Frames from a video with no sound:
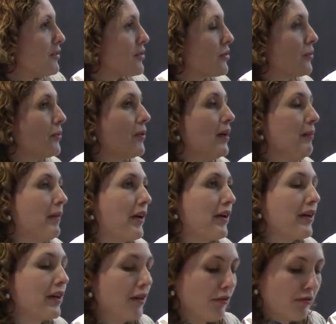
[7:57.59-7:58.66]
to
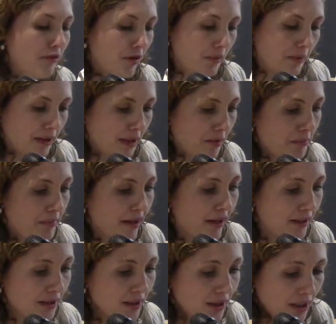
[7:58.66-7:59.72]
American informal
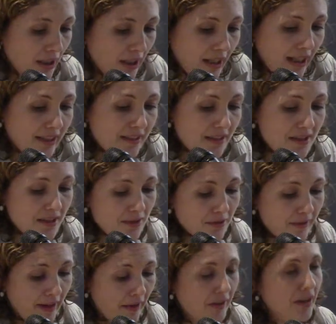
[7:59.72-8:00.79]
empire. And this is
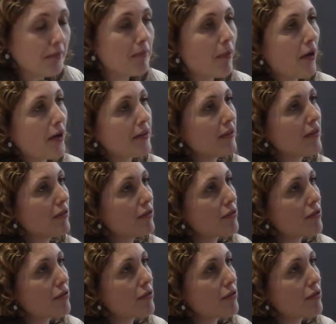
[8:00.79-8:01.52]
very important